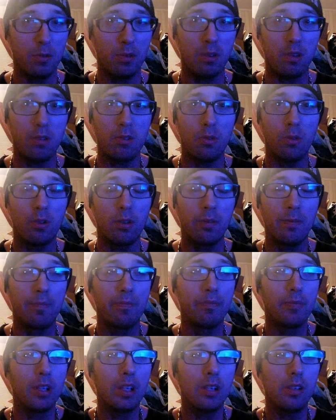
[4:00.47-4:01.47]
store.
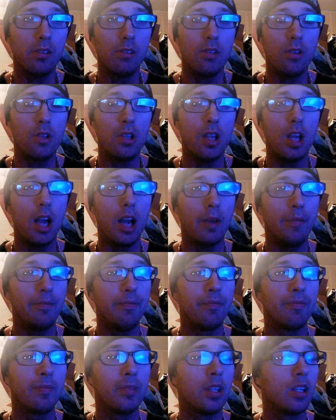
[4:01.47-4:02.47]
So yeah.
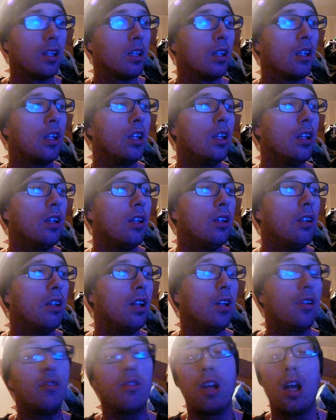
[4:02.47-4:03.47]

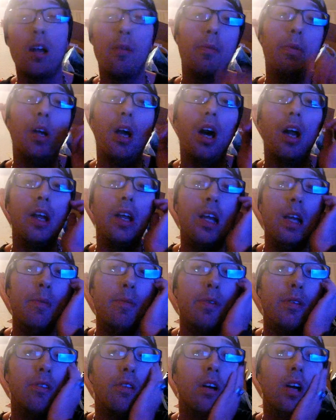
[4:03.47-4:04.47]
That's got to be on
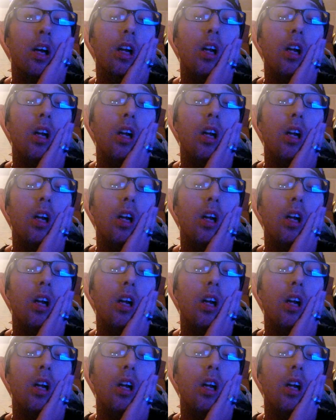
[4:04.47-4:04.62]
Amazon